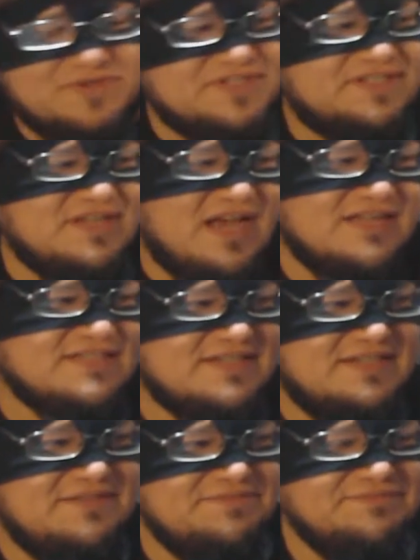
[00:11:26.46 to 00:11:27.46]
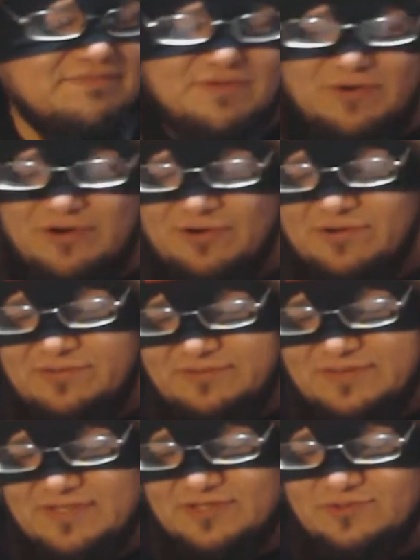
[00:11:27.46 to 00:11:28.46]
versus Asuka, your
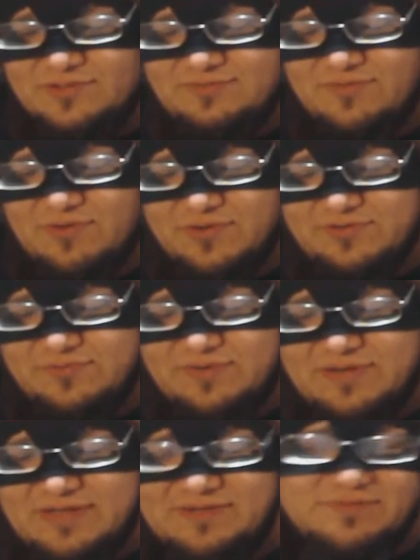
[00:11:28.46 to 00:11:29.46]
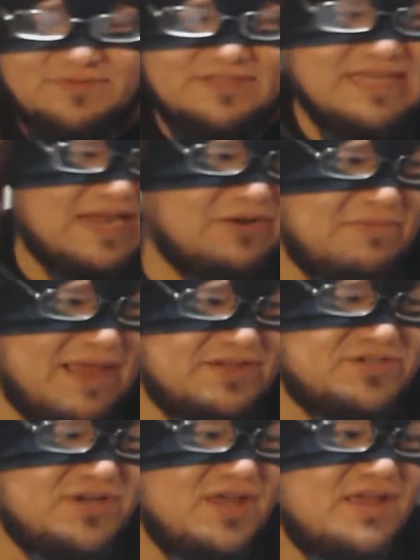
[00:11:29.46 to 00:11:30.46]
girl. This was, of course, this was a title
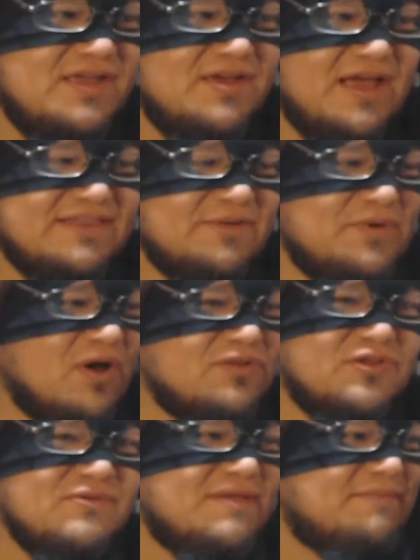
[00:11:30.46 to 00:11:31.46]
match. I think we all knew